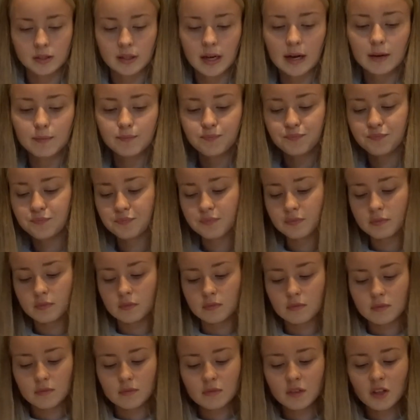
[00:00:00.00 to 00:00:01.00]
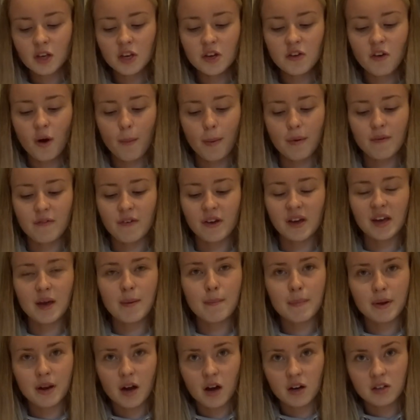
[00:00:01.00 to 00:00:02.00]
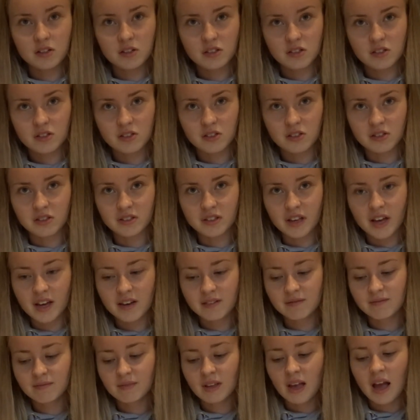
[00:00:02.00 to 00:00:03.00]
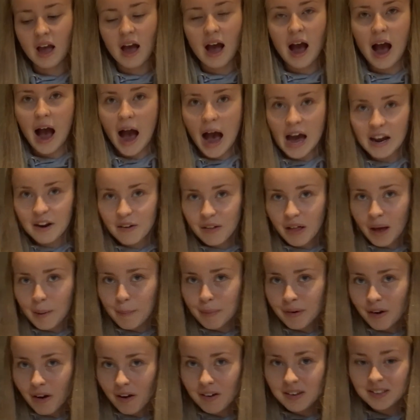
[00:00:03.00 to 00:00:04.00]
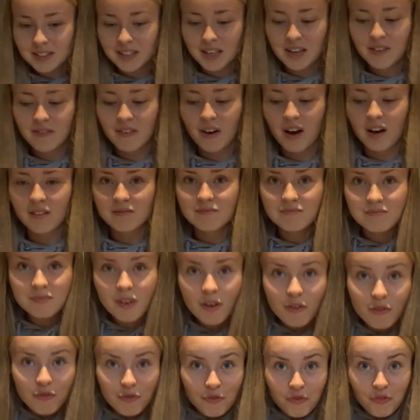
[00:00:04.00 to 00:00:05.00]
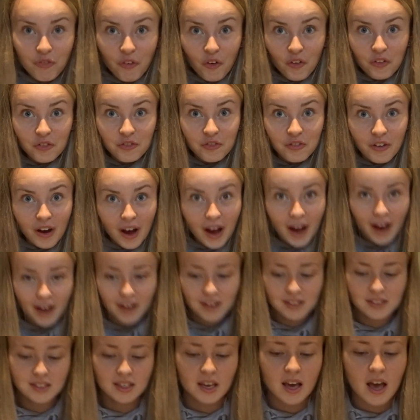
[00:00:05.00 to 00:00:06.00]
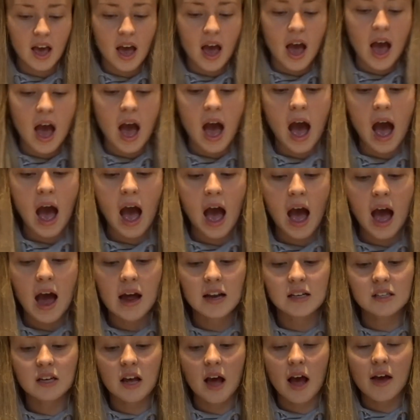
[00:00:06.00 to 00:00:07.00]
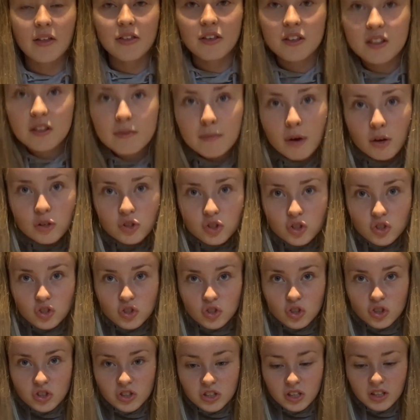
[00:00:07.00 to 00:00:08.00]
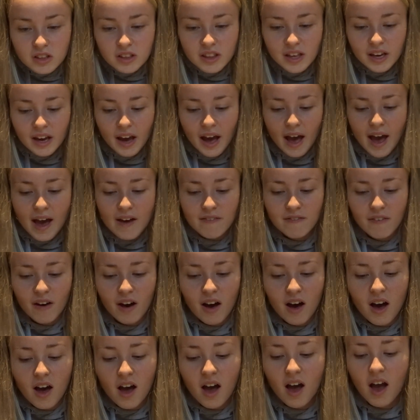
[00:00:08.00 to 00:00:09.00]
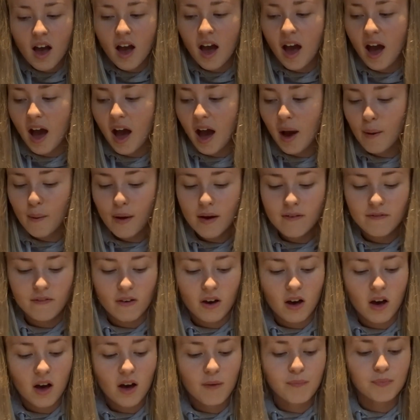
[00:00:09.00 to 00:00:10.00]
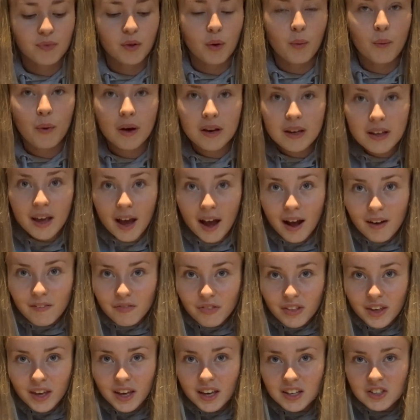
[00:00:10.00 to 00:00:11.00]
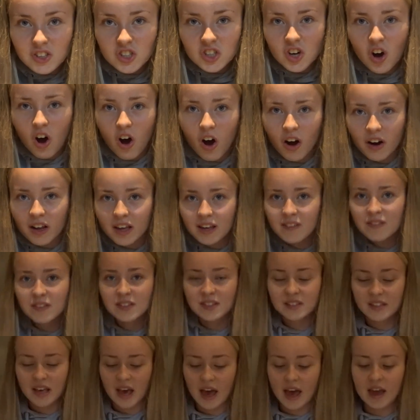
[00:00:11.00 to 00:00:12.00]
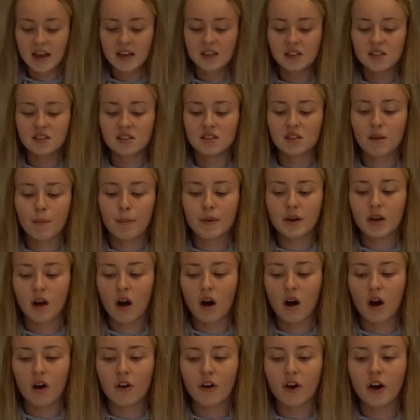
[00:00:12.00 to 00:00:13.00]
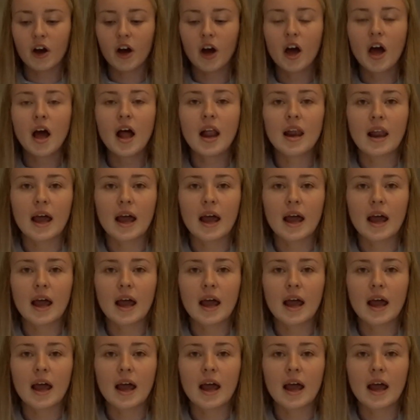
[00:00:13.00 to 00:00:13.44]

Now, you're probably thinking bananas are disgusting. I don't like bananas either. Fun fact. And I think the most disgusting thing ever. However, when you have these, you can't even taste the banana.